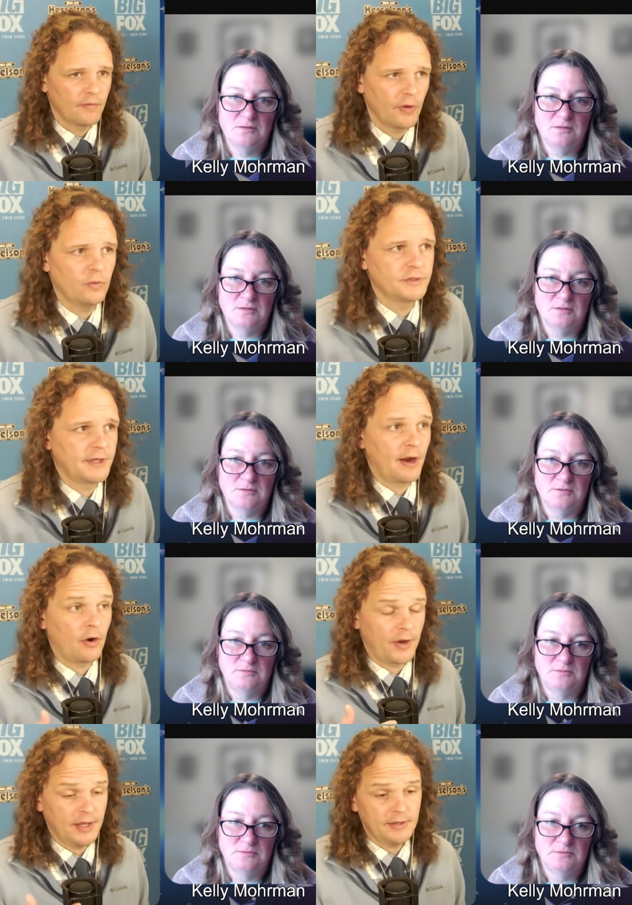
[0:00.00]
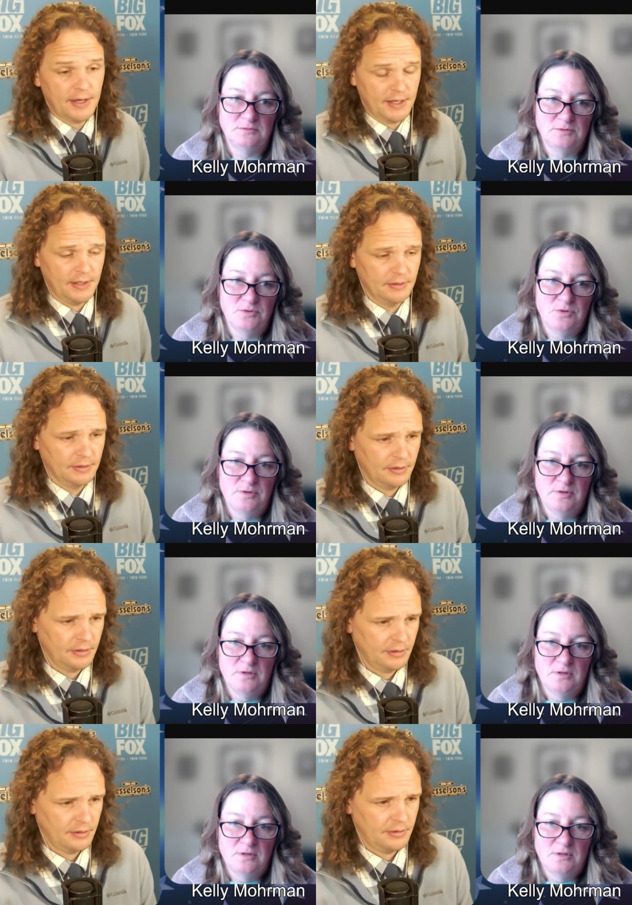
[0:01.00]
Speaker 1: those that are in need.
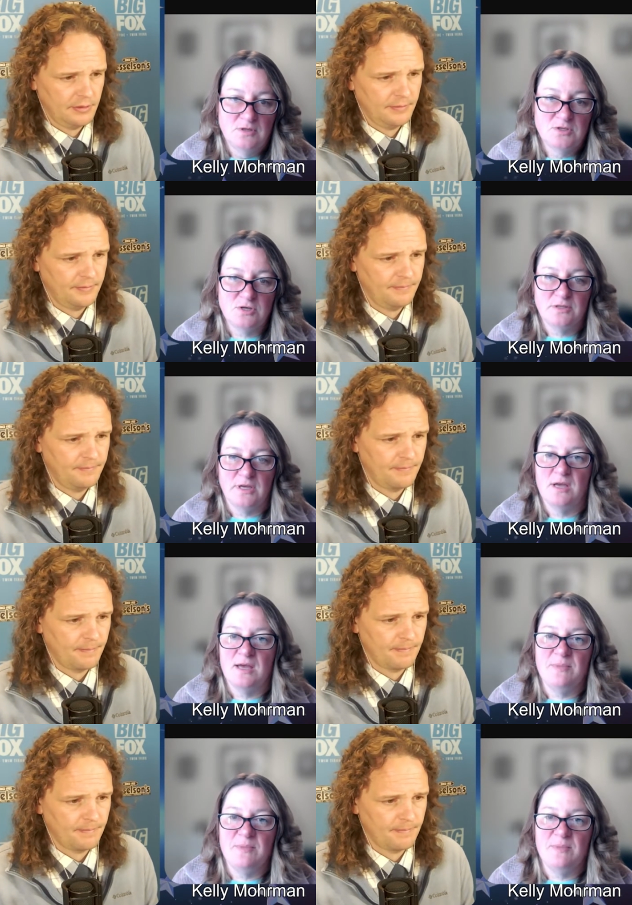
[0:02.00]
Certainly, I